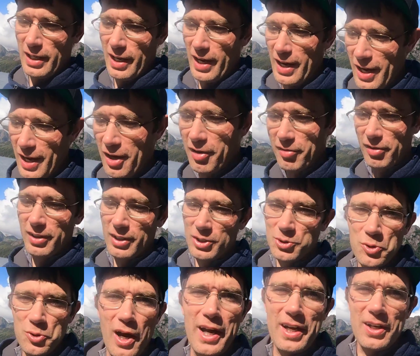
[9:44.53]
to have
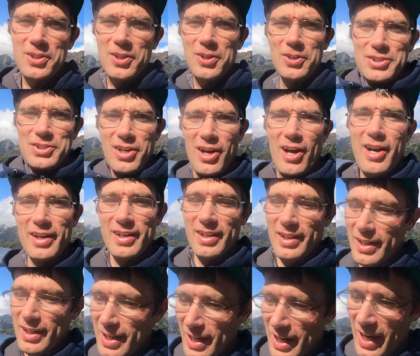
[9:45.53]
dry clothes on
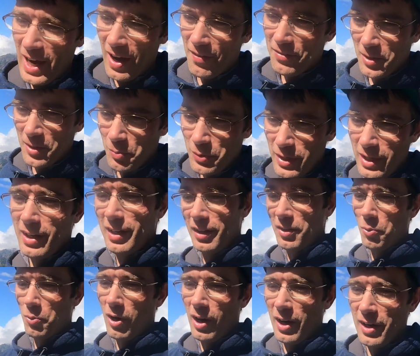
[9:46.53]
after being in
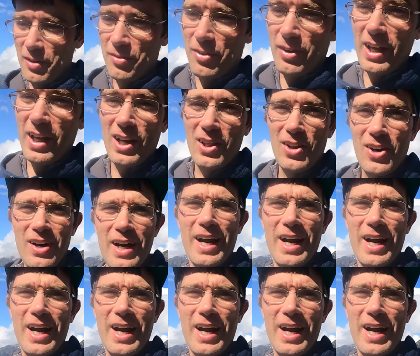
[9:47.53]
the water for that long.